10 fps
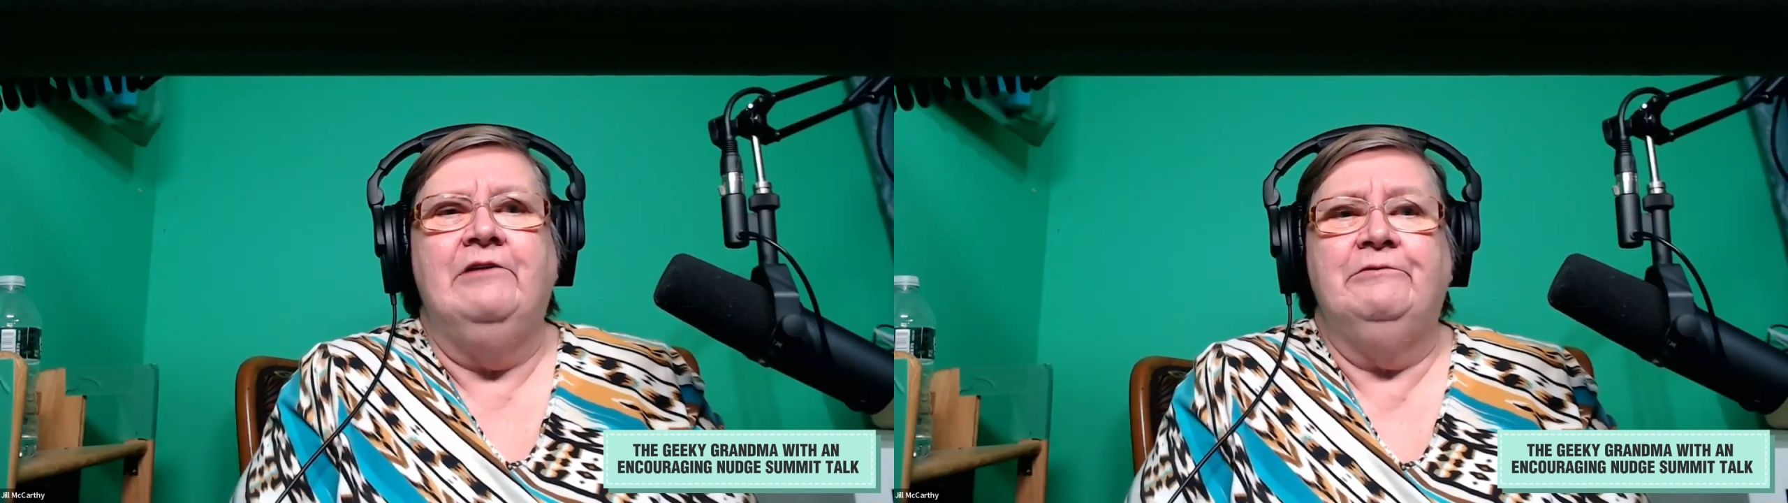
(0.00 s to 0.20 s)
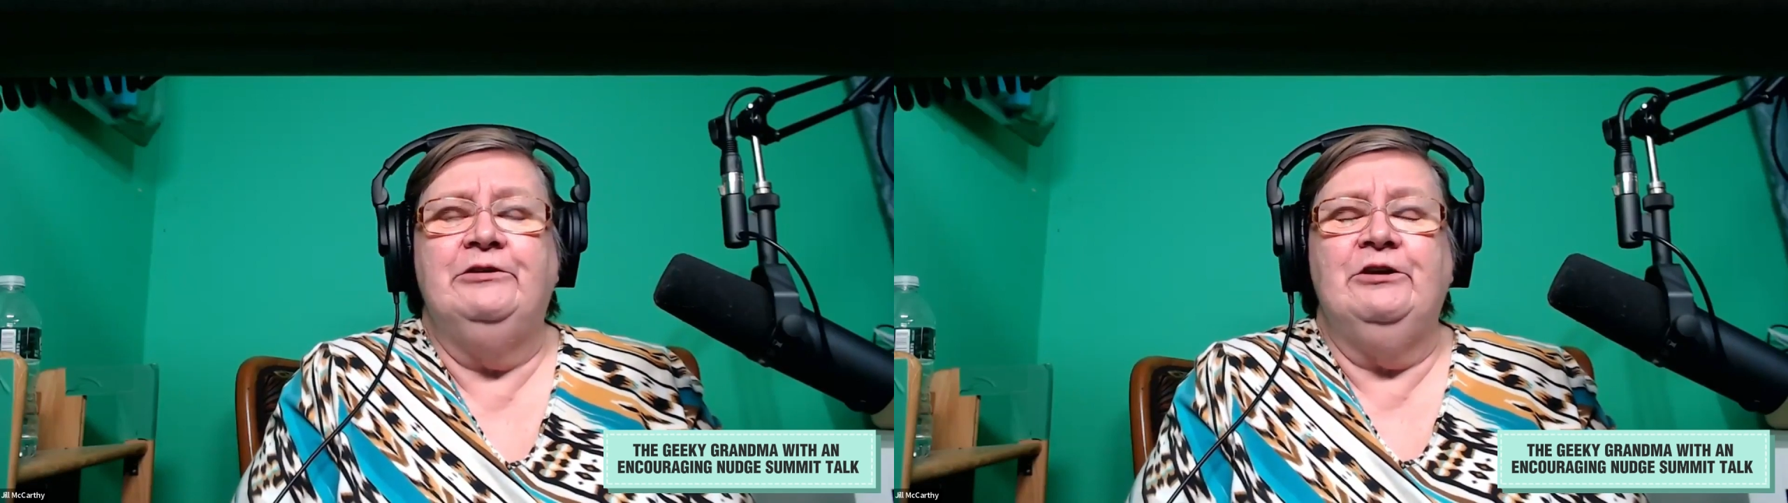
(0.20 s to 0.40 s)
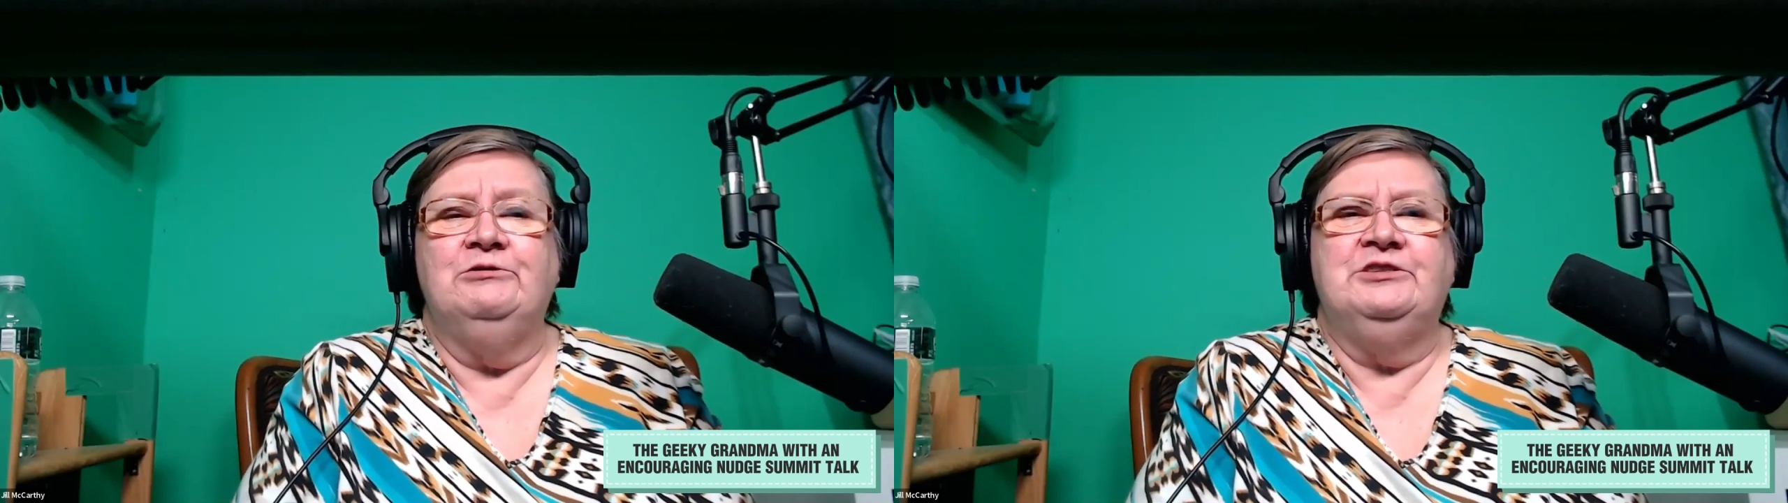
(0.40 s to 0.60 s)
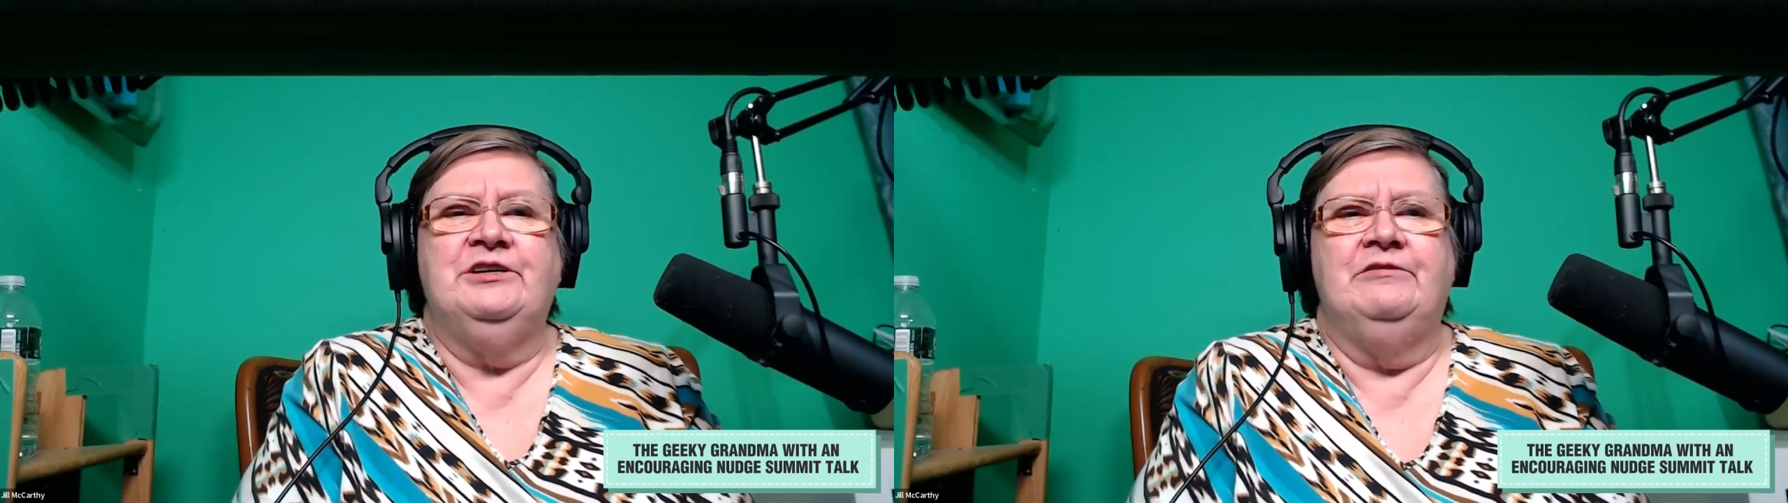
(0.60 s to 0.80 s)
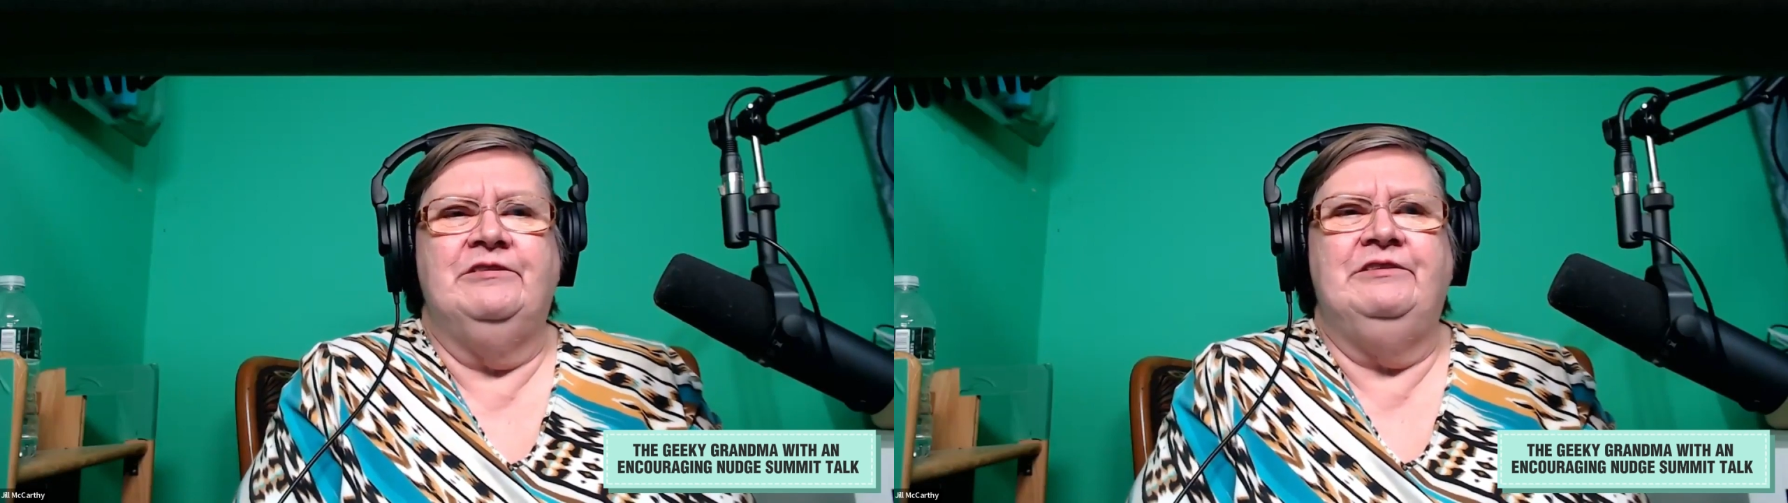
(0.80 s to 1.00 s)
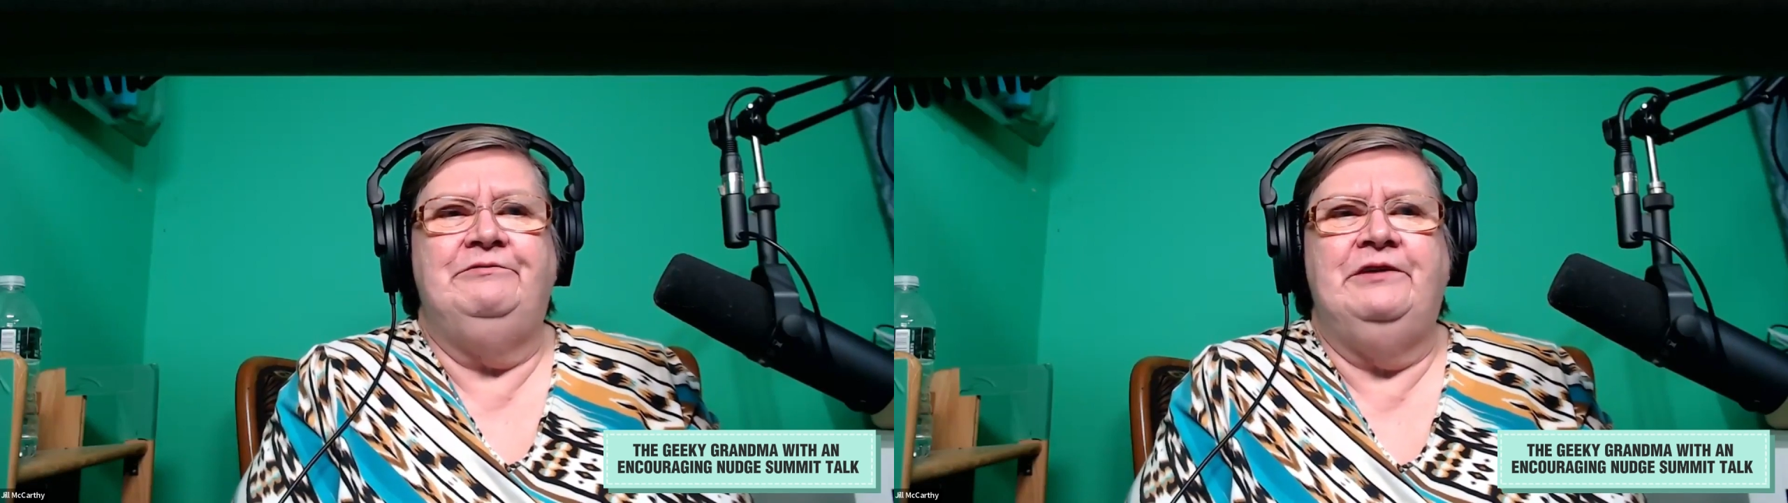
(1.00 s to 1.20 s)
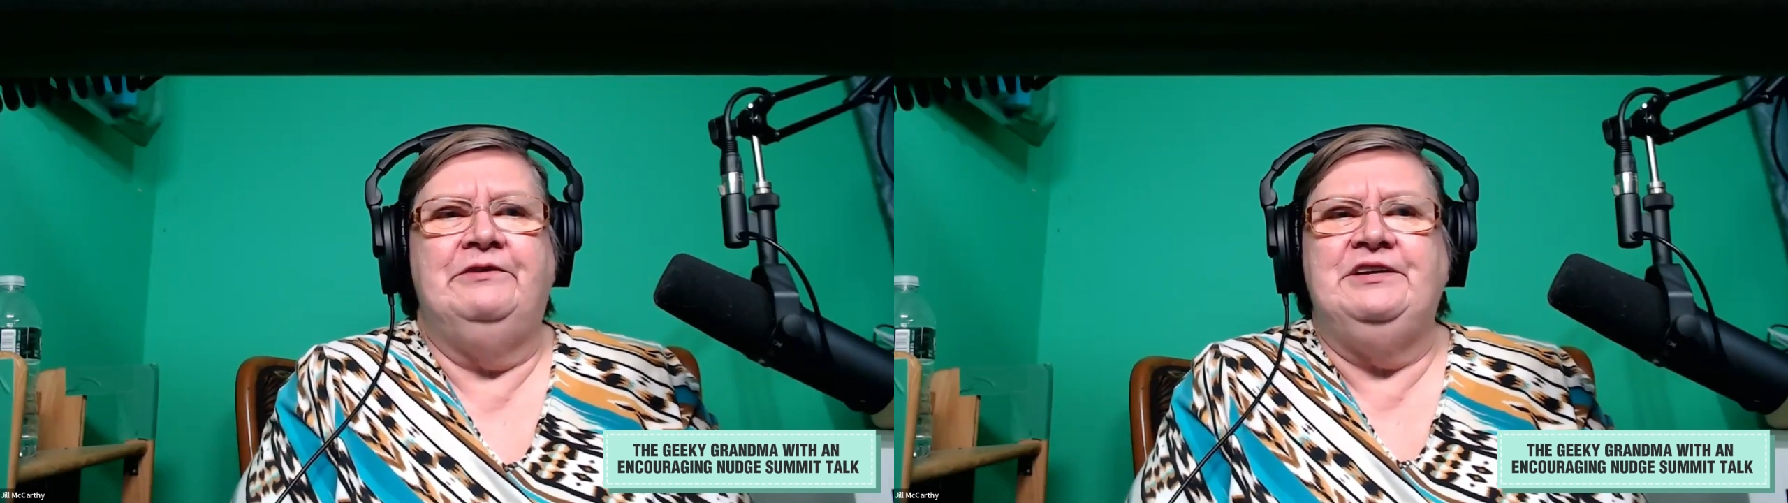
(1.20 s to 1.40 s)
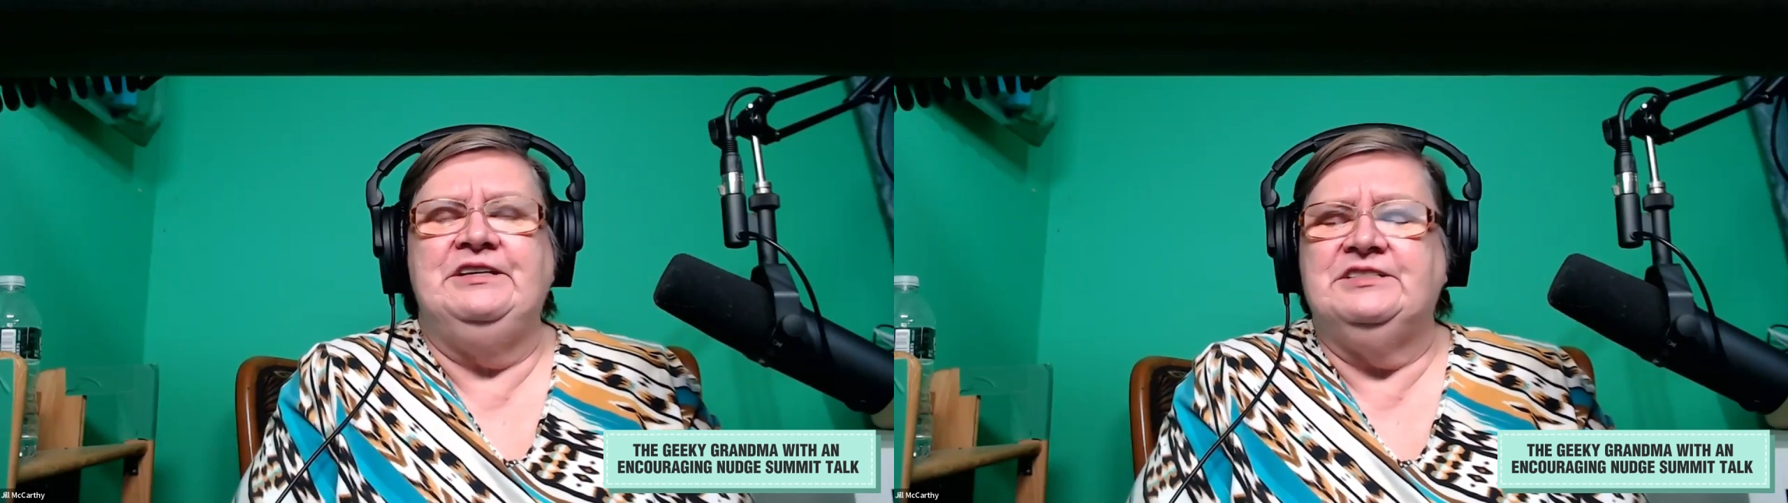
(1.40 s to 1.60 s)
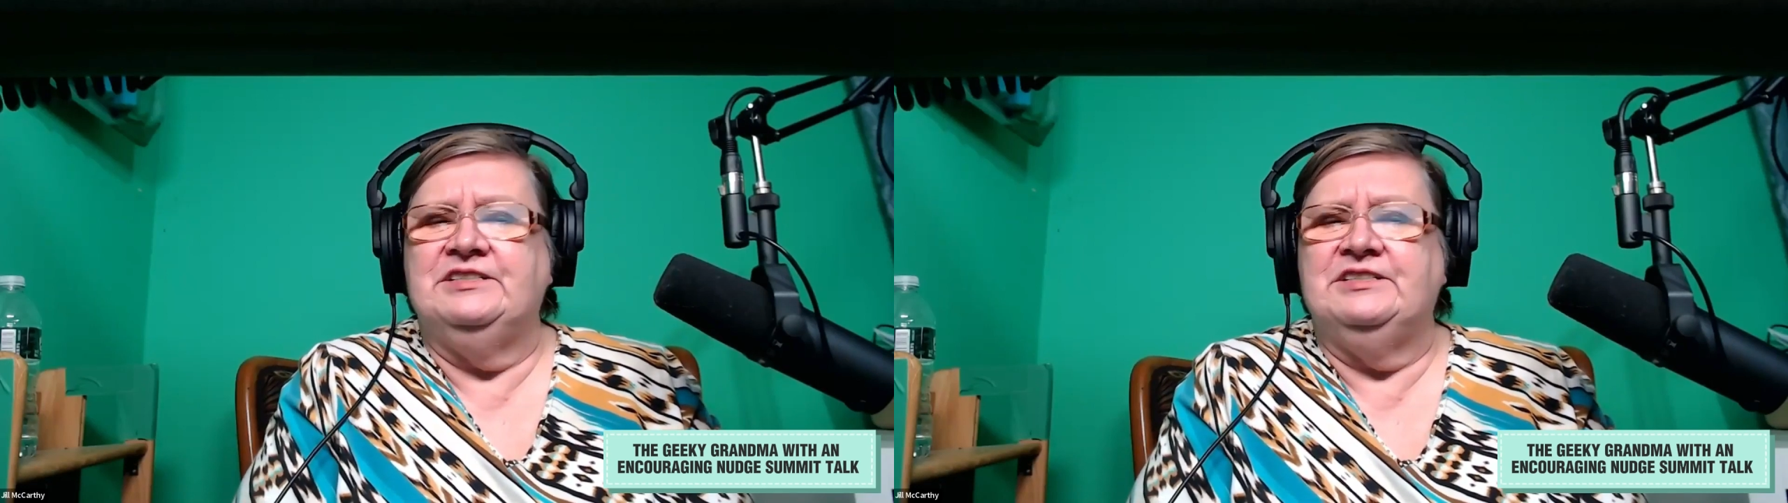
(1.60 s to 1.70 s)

For those that are in the 50s,